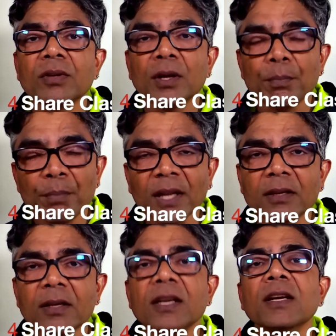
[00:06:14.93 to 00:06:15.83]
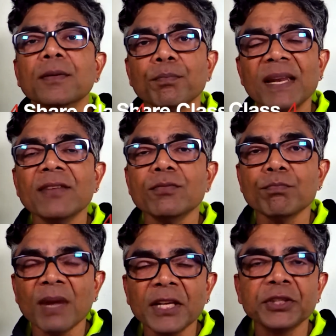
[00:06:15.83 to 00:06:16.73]
But please
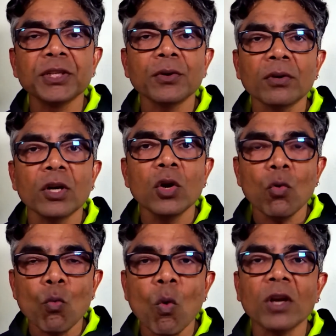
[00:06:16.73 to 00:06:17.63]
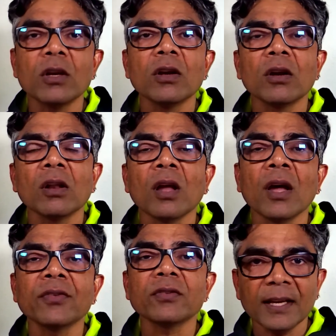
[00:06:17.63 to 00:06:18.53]
make sure what
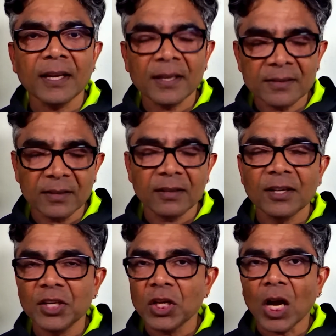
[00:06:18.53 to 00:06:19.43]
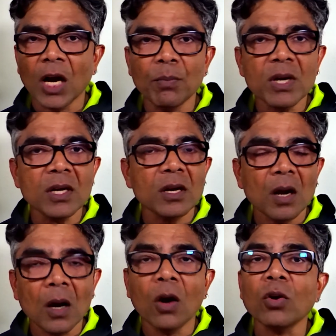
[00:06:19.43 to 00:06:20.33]
class is it, common
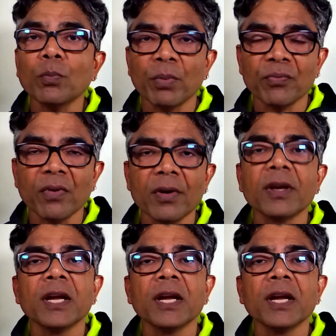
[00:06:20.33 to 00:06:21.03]
or preferred.